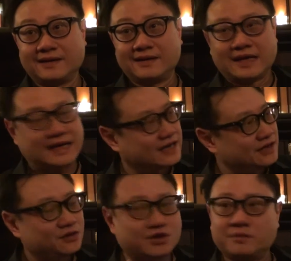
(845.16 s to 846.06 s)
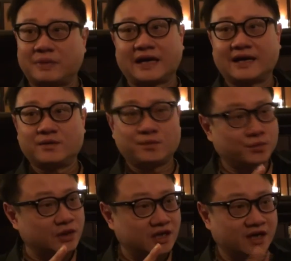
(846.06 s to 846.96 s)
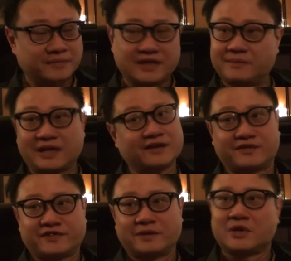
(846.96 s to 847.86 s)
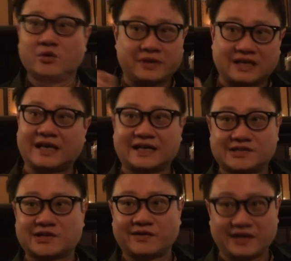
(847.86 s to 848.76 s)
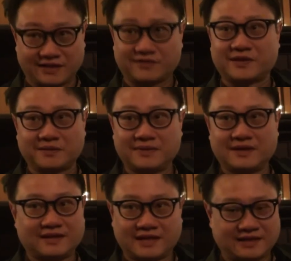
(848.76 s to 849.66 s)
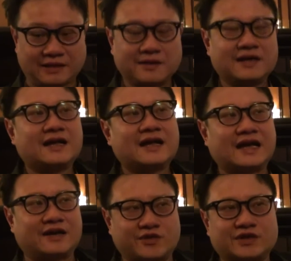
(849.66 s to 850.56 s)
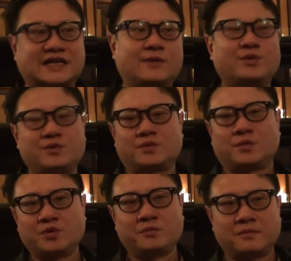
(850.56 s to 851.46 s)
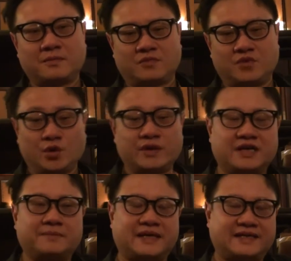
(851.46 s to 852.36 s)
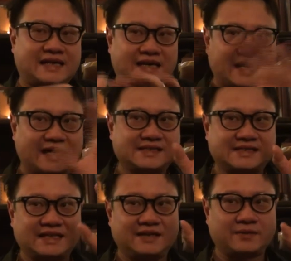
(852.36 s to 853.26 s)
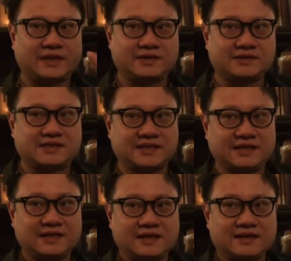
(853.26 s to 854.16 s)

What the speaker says: Yeah. And I knew Goodbye would not be in the beginning of the film; it would be the last story in the film. You know, and of course I won't ruin it, but that last scene where you see